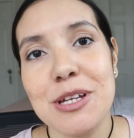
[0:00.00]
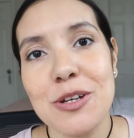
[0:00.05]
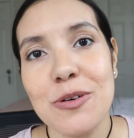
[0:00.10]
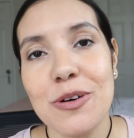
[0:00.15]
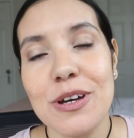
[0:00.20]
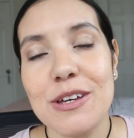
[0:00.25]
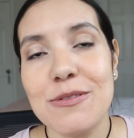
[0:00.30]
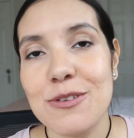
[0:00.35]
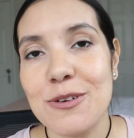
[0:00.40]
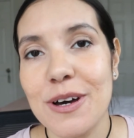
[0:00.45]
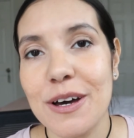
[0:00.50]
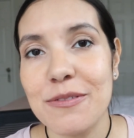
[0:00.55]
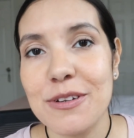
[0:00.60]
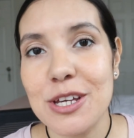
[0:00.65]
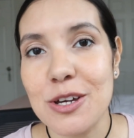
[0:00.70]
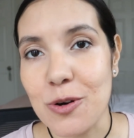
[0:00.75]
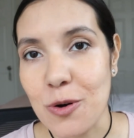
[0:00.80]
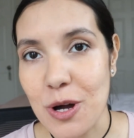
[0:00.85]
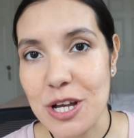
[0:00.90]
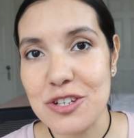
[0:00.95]
me know if you have
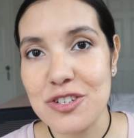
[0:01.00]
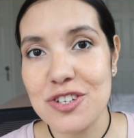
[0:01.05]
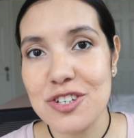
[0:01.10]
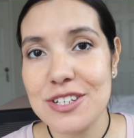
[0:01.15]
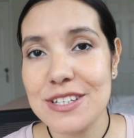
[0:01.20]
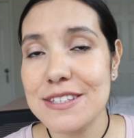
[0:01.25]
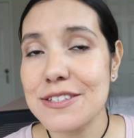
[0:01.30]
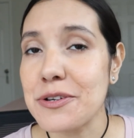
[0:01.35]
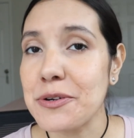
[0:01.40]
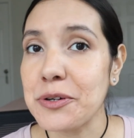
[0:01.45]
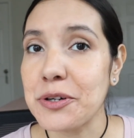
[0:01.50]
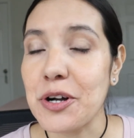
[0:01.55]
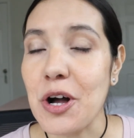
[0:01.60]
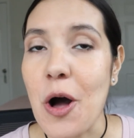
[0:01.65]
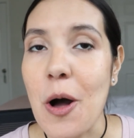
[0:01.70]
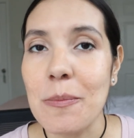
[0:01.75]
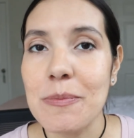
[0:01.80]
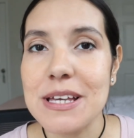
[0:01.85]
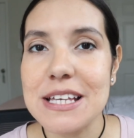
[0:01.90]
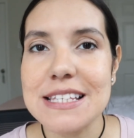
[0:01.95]
any questions or
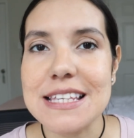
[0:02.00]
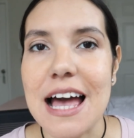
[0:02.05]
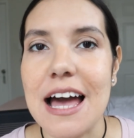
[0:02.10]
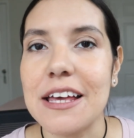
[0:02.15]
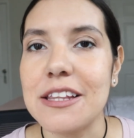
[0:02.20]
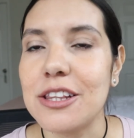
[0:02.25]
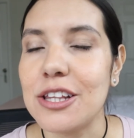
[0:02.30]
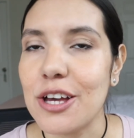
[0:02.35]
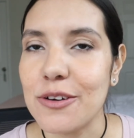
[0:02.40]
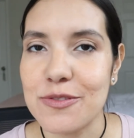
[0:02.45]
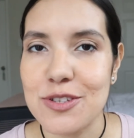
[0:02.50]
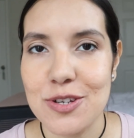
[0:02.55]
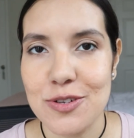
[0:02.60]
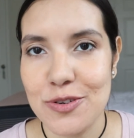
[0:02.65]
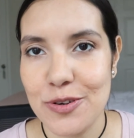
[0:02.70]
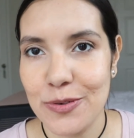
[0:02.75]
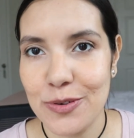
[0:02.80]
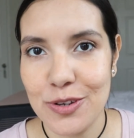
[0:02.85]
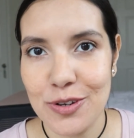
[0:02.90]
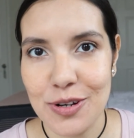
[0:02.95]
comments. I'd love to
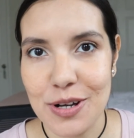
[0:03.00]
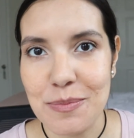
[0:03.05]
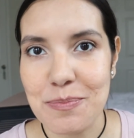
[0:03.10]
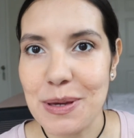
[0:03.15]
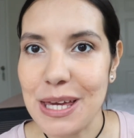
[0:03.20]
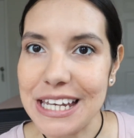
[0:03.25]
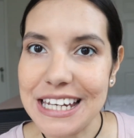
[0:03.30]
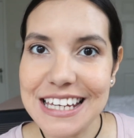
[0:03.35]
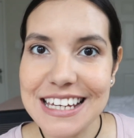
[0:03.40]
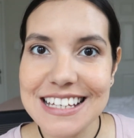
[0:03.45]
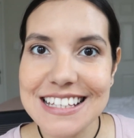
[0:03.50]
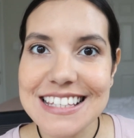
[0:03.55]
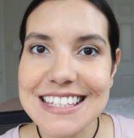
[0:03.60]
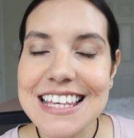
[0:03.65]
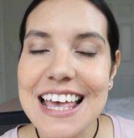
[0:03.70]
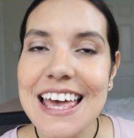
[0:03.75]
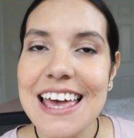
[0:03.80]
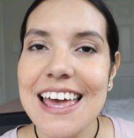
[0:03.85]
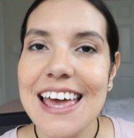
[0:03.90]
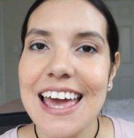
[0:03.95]
know your
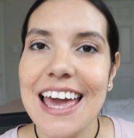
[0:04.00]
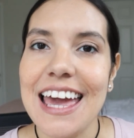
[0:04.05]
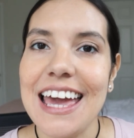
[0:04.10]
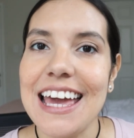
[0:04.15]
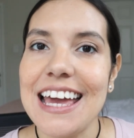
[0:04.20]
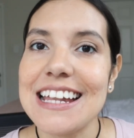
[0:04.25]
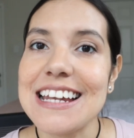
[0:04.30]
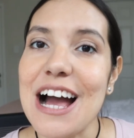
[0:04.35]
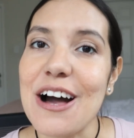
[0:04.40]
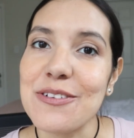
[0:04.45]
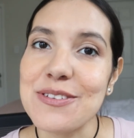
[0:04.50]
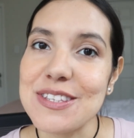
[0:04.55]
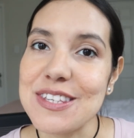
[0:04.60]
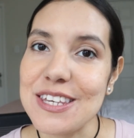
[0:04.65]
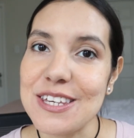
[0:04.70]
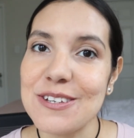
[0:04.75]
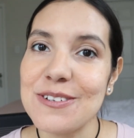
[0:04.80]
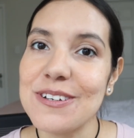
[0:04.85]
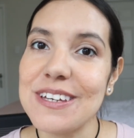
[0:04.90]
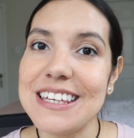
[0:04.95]
opinions and I'll
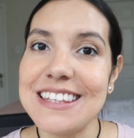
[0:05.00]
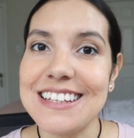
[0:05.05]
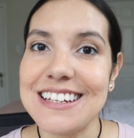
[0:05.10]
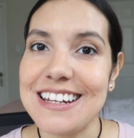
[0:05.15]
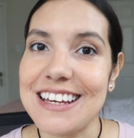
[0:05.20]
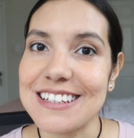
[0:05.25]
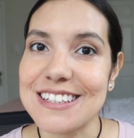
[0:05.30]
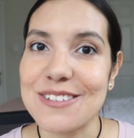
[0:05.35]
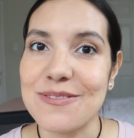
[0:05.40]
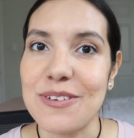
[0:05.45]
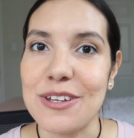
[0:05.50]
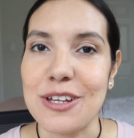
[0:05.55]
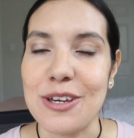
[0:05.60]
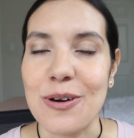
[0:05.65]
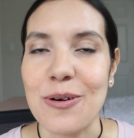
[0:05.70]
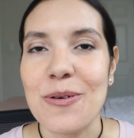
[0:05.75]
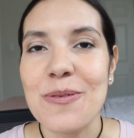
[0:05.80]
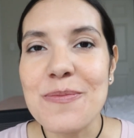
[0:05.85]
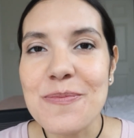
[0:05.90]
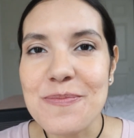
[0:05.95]
see you in the next
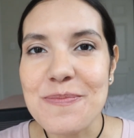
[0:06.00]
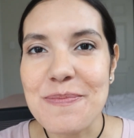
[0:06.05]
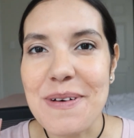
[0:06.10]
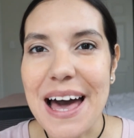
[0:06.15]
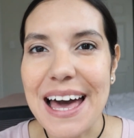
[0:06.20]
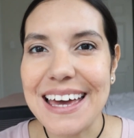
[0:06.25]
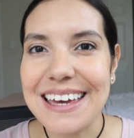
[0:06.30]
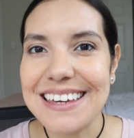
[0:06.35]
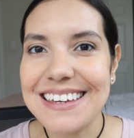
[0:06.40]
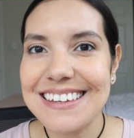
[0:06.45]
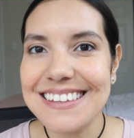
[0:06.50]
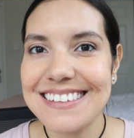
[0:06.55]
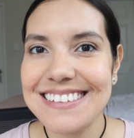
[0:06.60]
video. Bye!